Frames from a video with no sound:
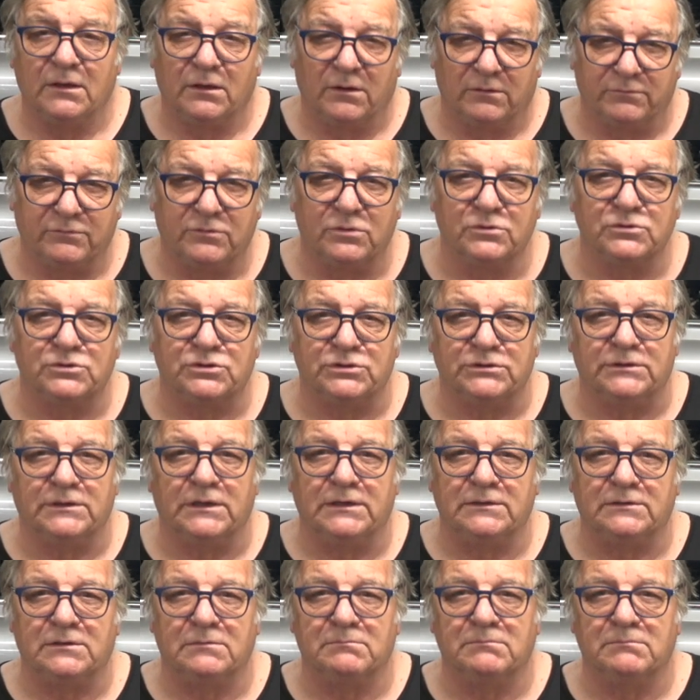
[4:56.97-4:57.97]
Of course you
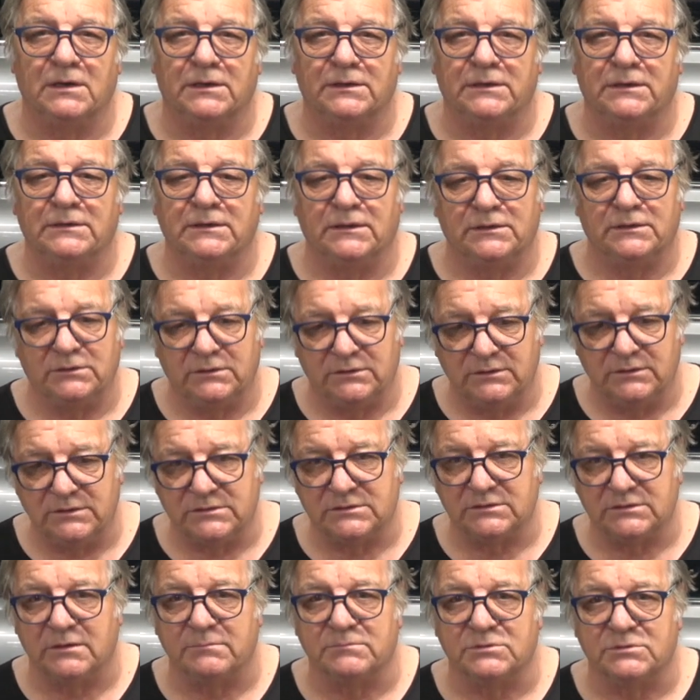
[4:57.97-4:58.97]
need the money and you need
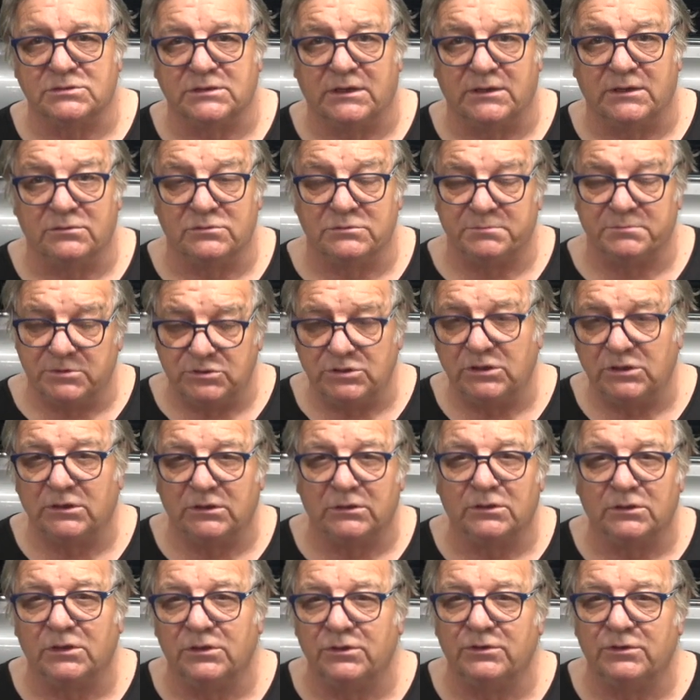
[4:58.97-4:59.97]
some skills, but you
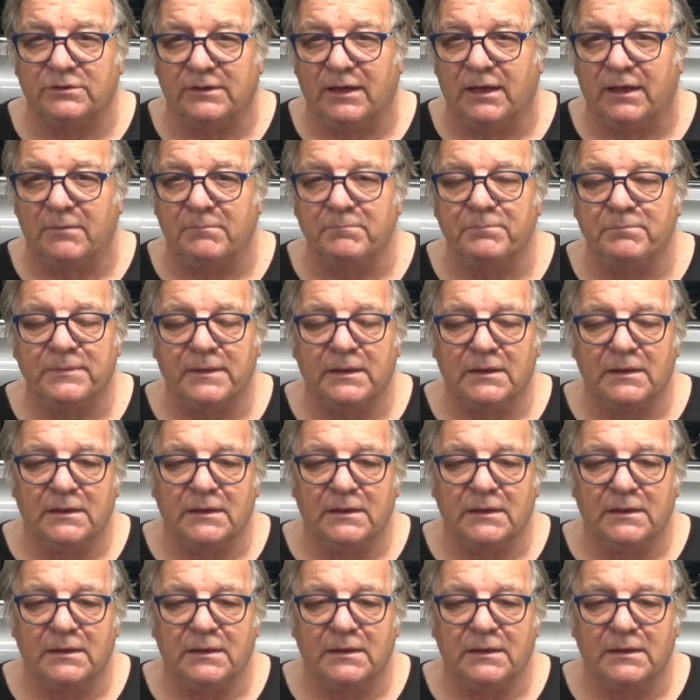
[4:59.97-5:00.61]
can learn them.